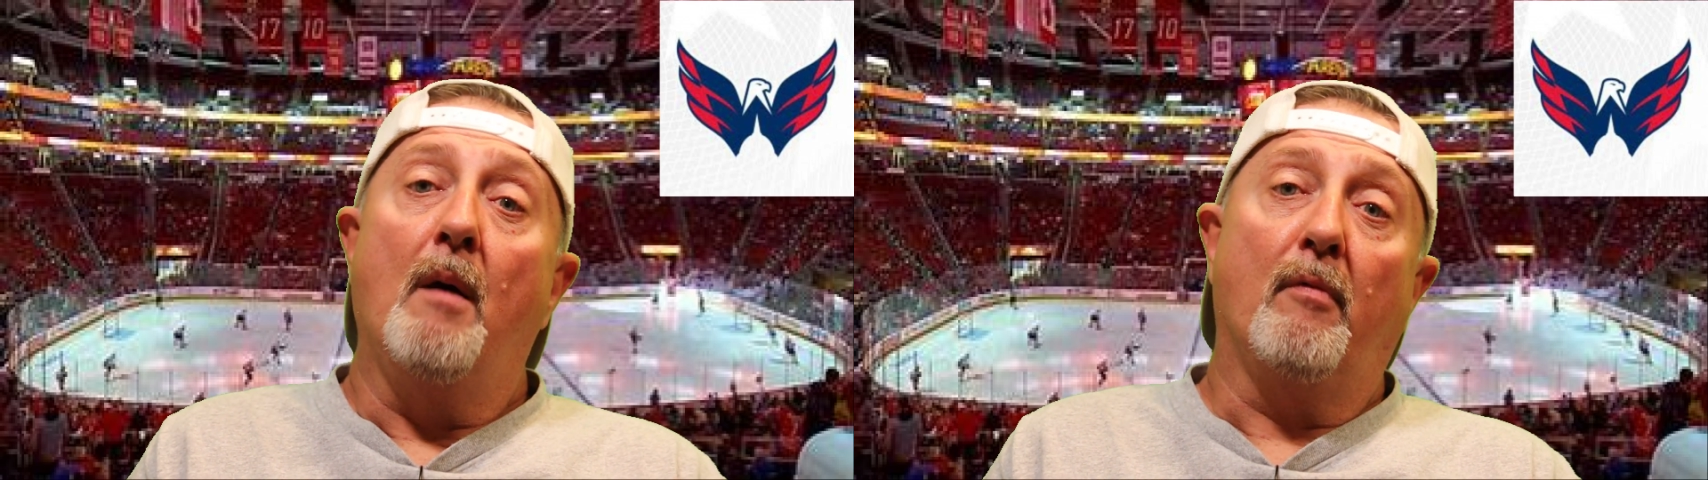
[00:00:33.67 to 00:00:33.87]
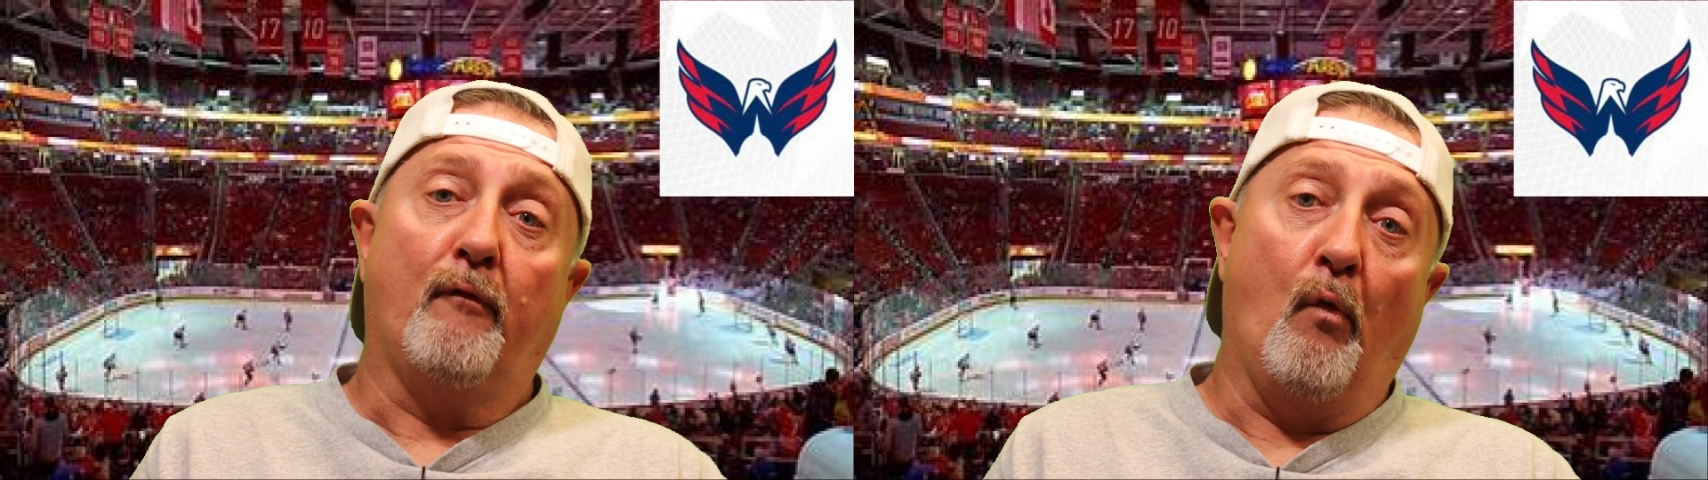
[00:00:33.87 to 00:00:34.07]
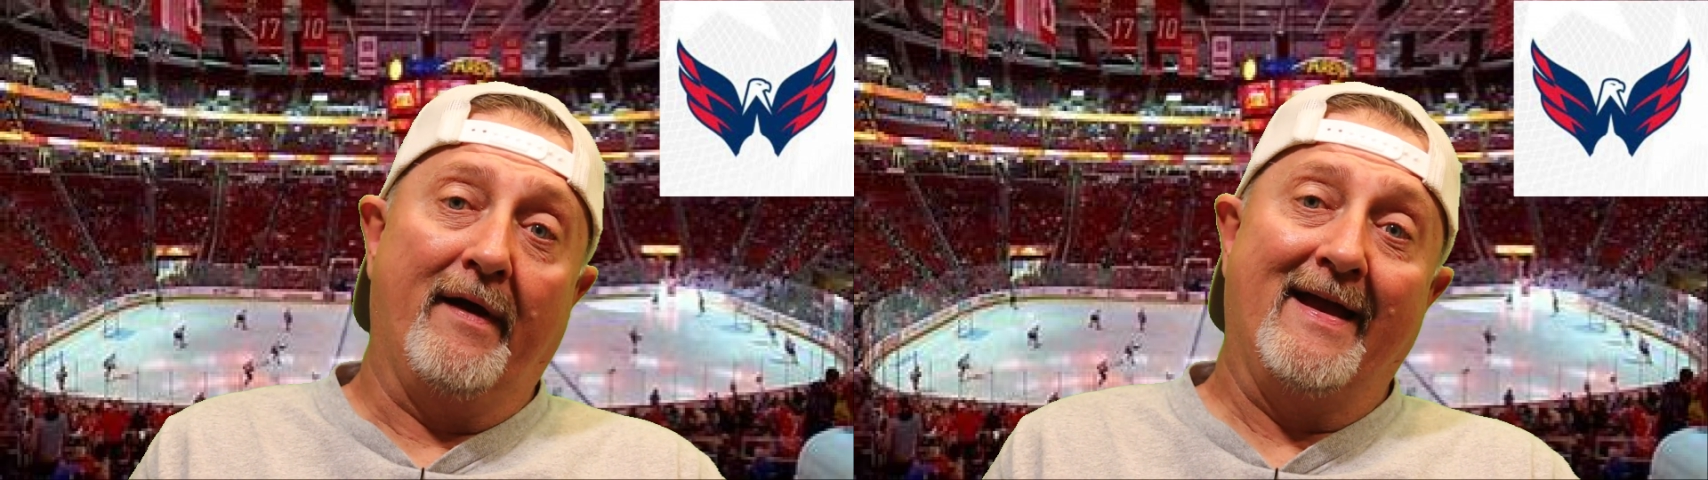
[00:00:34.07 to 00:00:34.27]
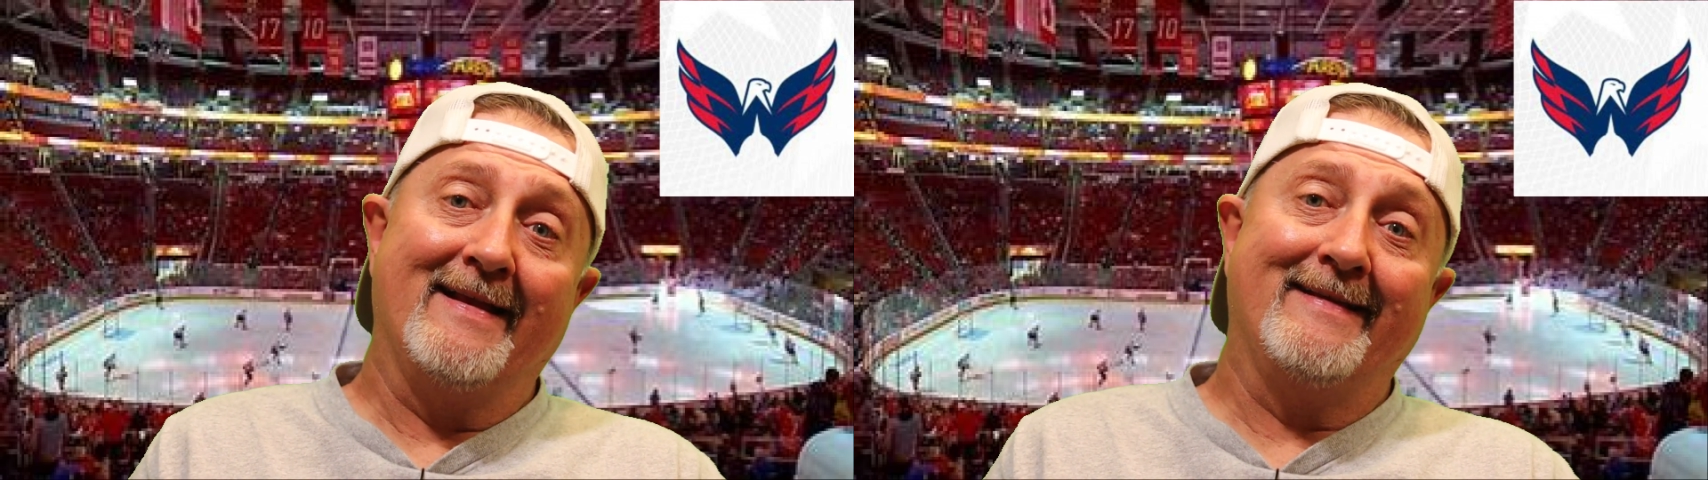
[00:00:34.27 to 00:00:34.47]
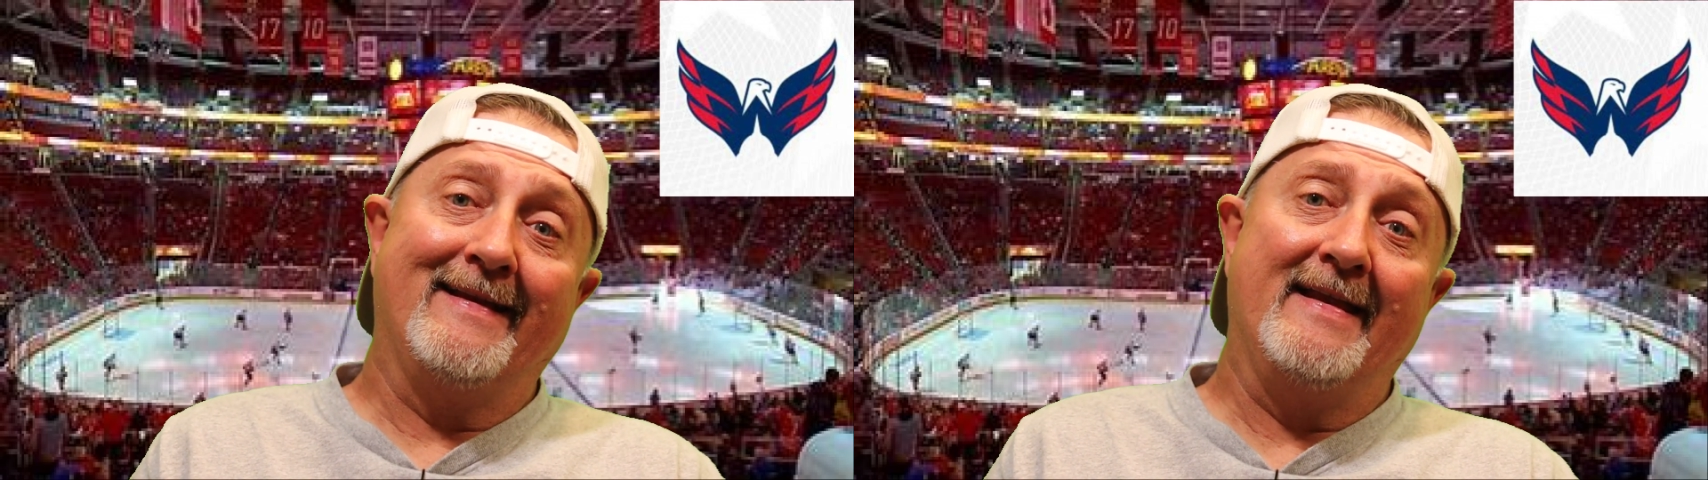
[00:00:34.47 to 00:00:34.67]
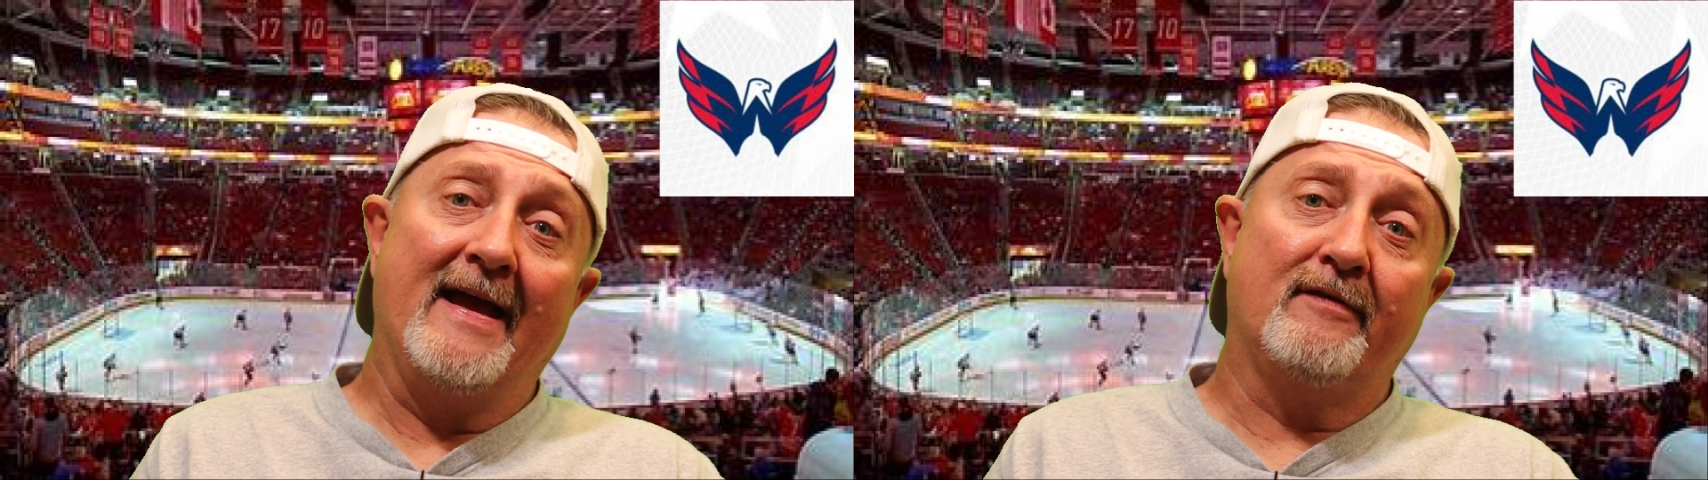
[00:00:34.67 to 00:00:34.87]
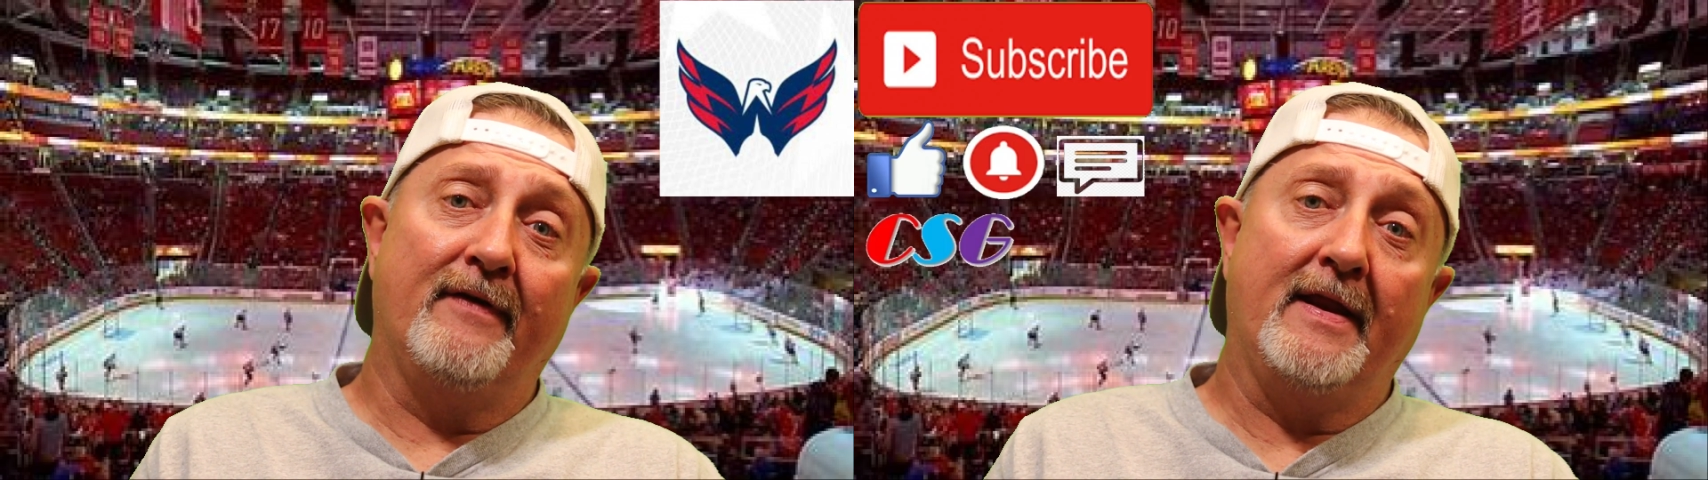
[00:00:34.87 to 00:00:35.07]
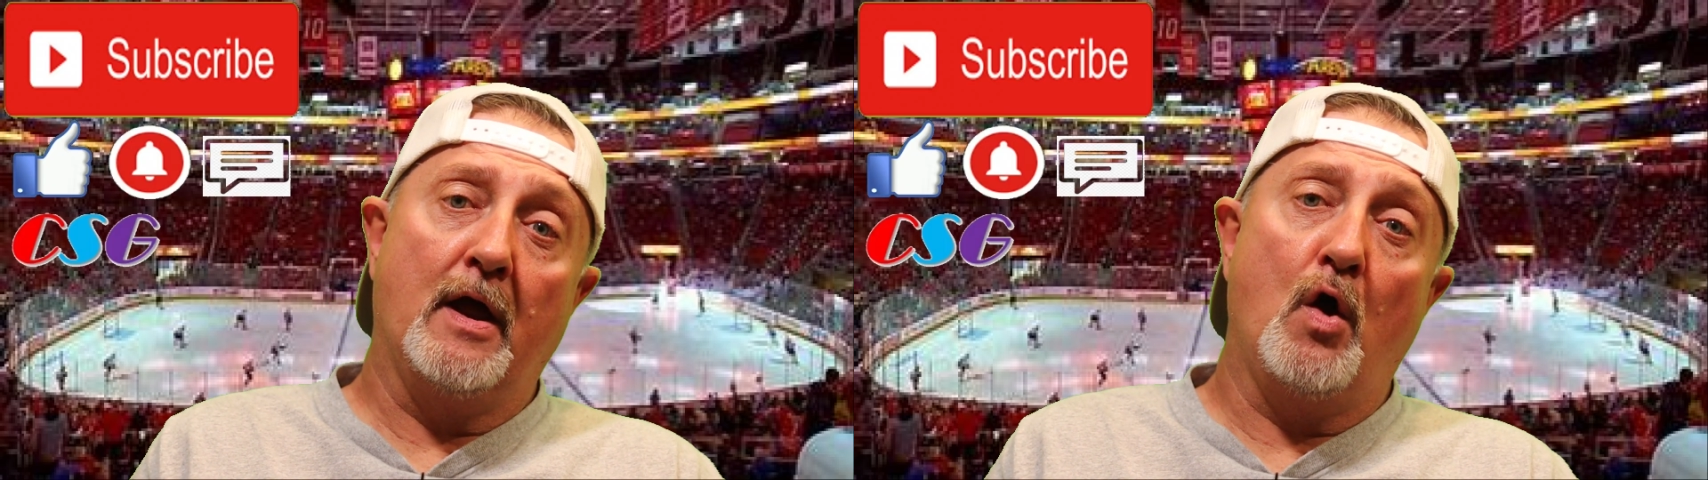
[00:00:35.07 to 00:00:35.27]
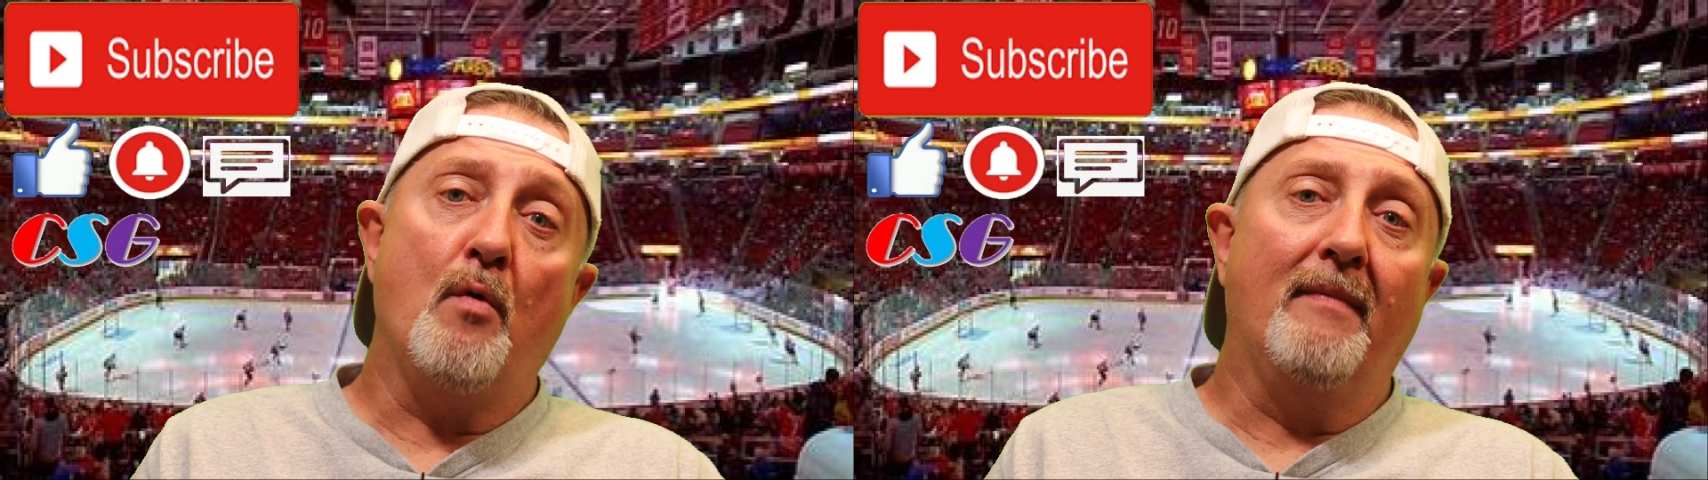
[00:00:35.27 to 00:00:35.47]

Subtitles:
Before we get into today's video,